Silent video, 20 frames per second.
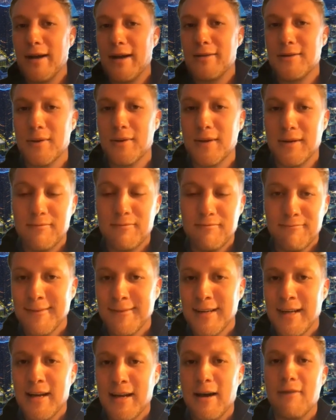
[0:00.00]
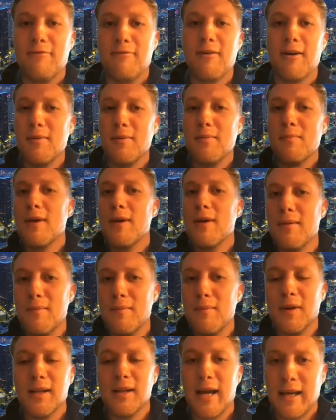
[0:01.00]
down to a very
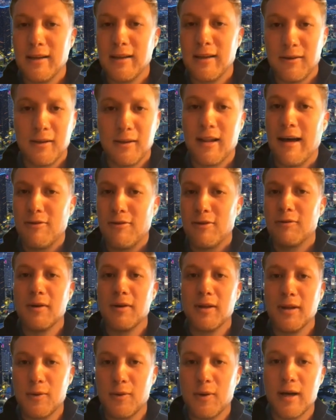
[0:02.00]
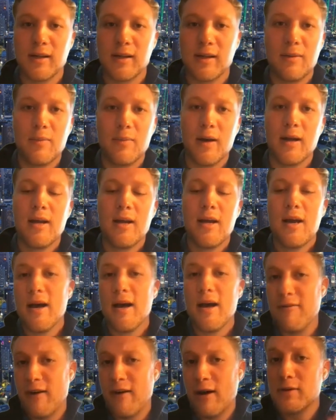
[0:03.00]
molecular level really quickly. But
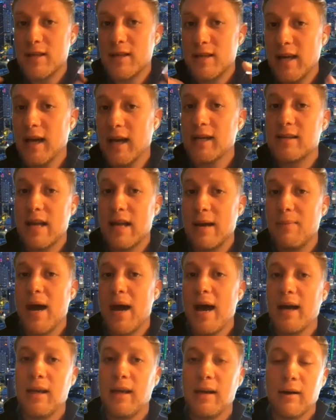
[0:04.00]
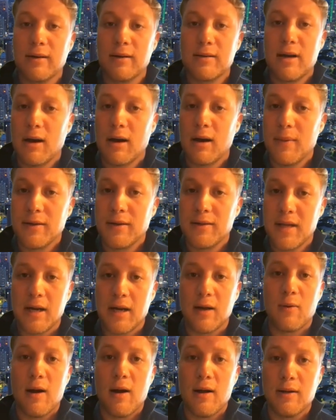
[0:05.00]
if I was to take a step back here and talk about
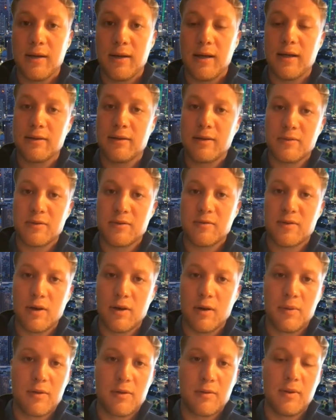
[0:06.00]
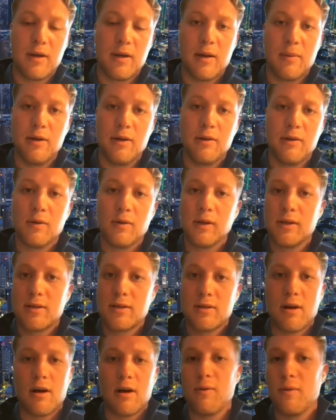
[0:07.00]
data quality in terms of scope 3, I mean, you really
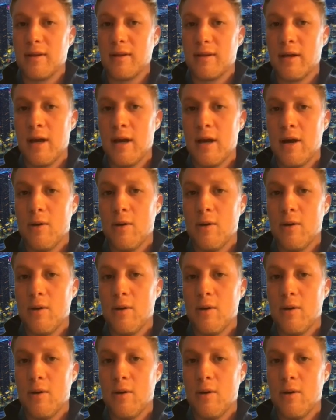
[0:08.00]
start with